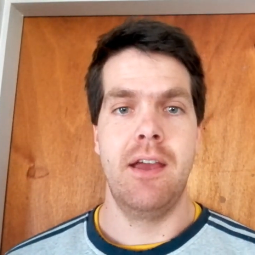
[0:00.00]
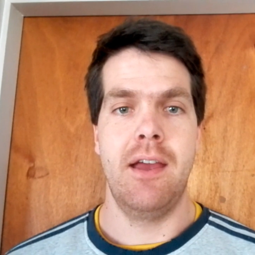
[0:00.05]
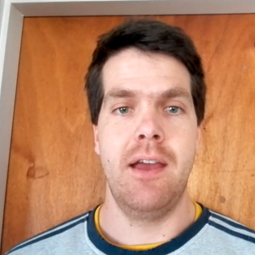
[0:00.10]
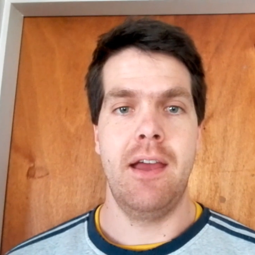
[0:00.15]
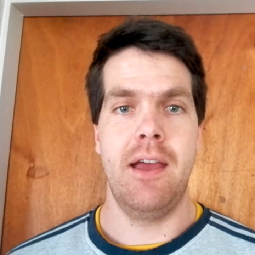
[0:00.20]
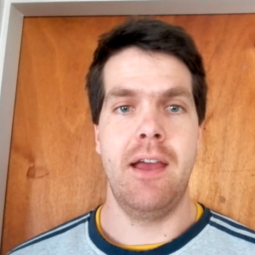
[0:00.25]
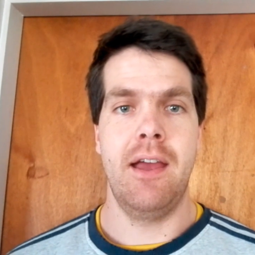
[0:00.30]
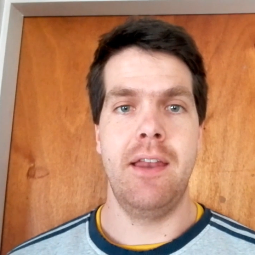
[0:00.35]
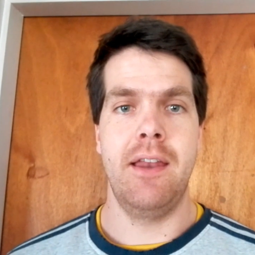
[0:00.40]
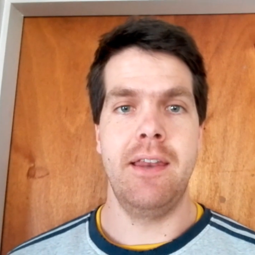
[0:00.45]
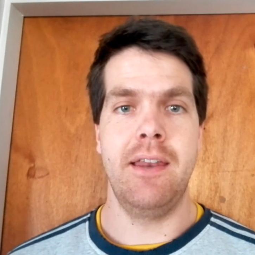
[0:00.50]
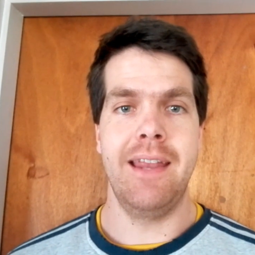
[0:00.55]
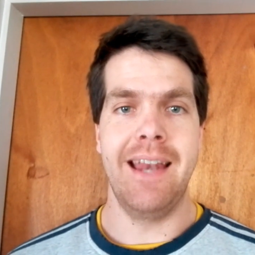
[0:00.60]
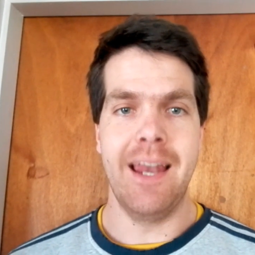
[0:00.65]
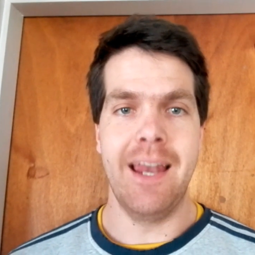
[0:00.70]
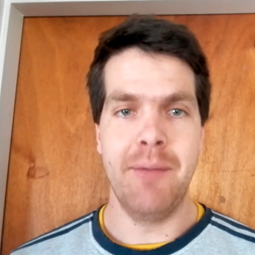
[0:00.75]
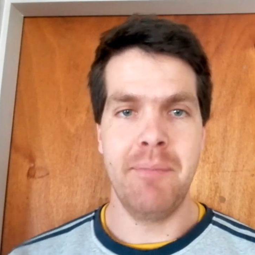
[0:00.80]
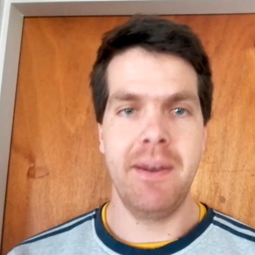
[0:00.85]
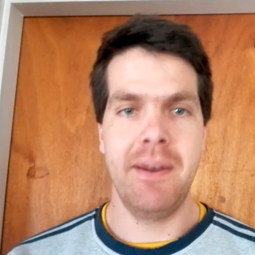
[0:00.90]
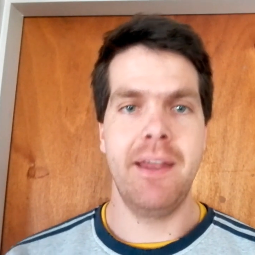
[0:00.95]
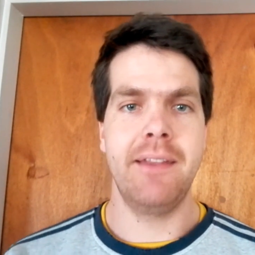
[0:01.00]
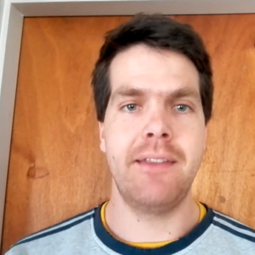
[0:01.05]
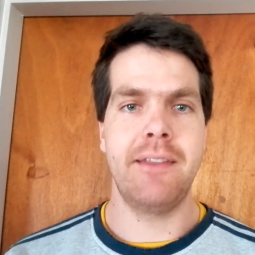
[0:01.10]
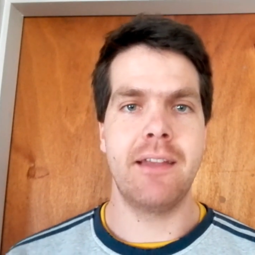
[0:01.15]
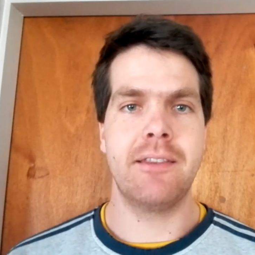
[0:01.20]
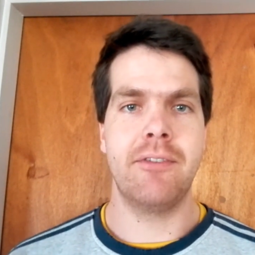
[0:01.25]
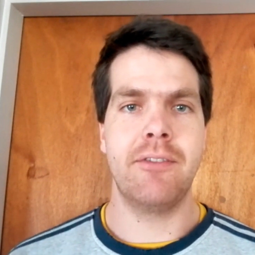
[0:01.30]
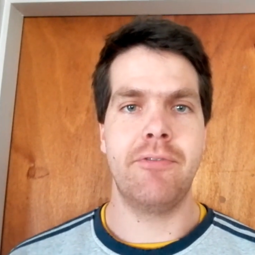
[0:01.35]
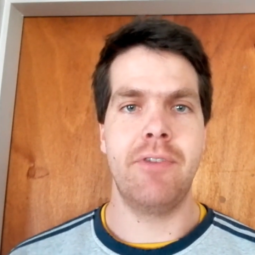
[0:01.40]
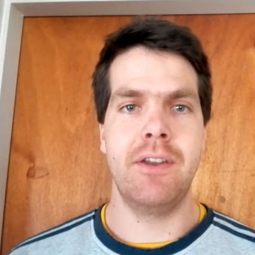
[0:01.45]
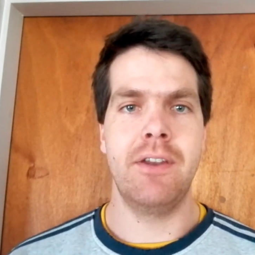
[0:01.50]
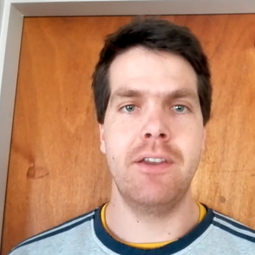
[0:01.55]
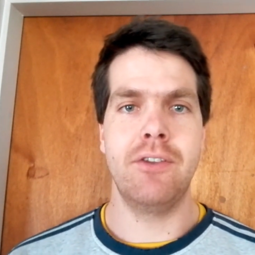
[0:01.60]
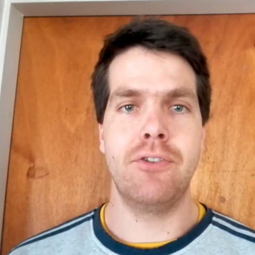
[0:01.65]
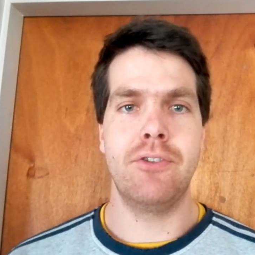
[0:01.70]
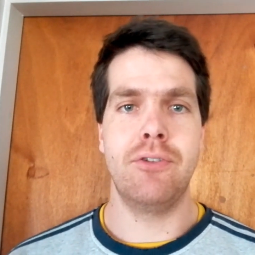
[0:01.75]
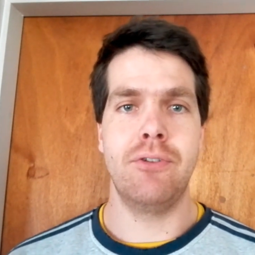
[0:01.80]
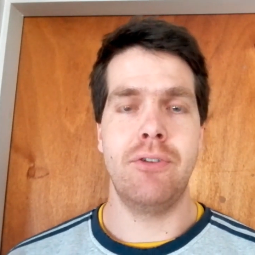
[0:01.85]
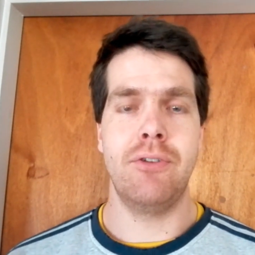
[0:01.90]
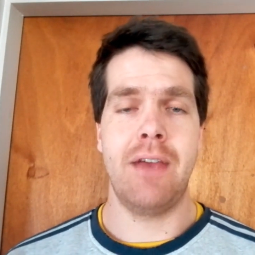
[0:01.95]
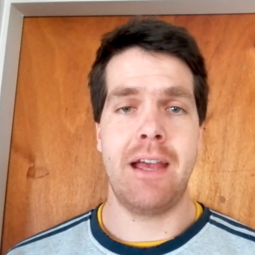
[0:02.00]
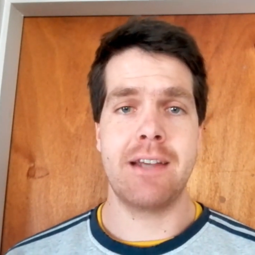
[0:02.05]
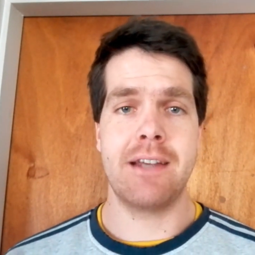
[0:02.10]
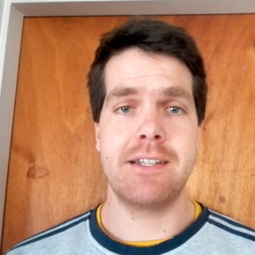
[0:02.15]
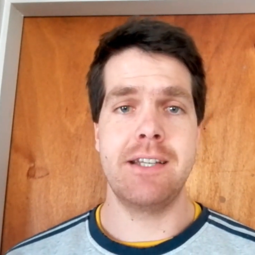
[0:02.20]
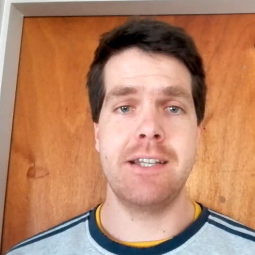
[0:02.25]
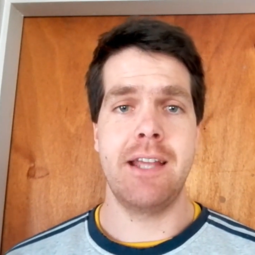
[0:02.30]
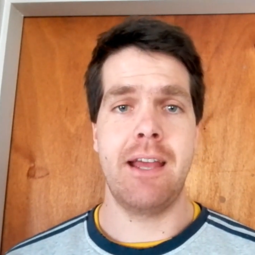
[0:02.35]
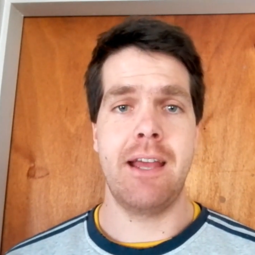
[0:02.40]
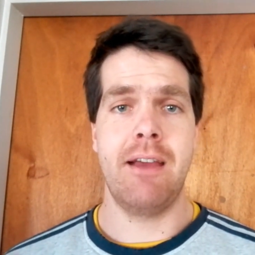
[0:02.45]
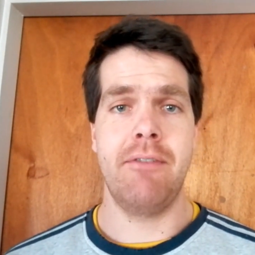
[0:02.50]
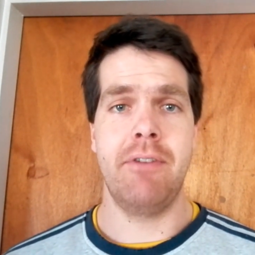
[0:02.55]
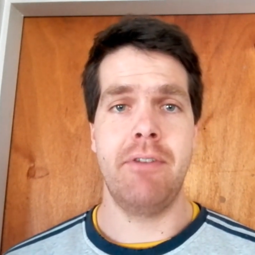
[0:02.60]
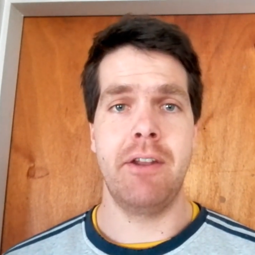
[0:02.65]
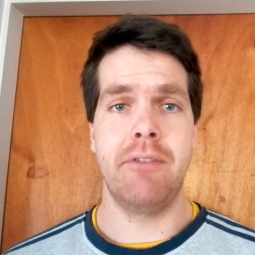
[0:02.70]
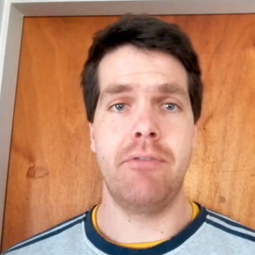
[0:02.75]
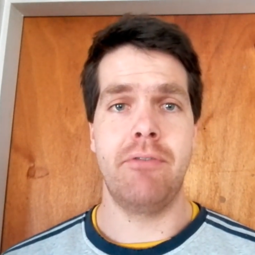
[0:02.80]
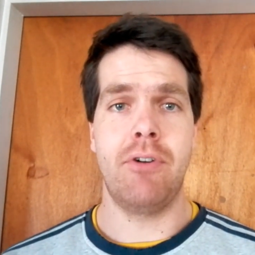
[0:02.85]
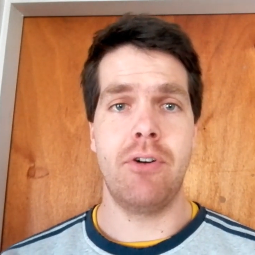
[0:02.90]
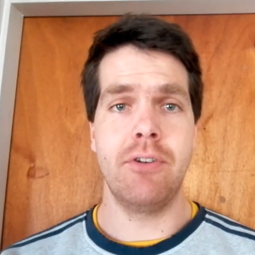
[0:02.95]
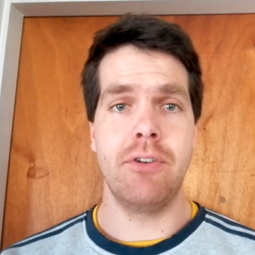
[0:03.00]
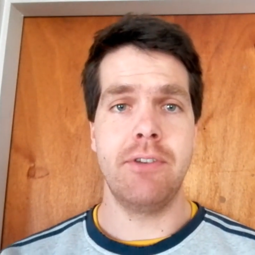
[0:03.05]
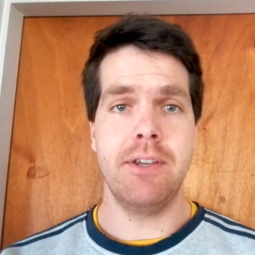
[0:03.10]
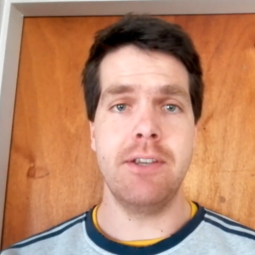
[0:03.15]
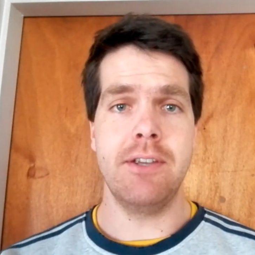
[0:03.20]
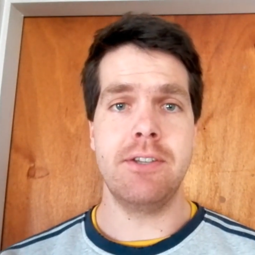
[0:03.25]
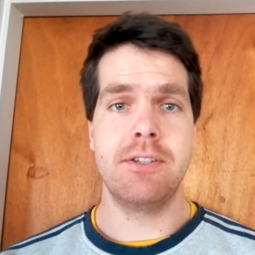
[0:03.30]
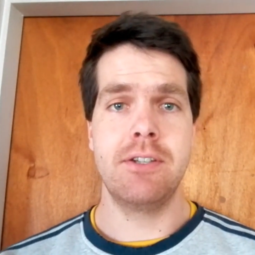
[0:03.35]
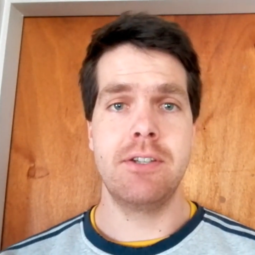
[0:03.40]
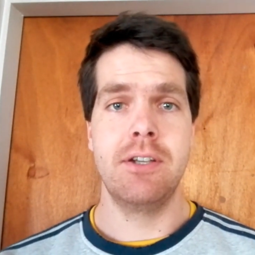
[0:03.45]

and eliminate that defender to actually have an advantage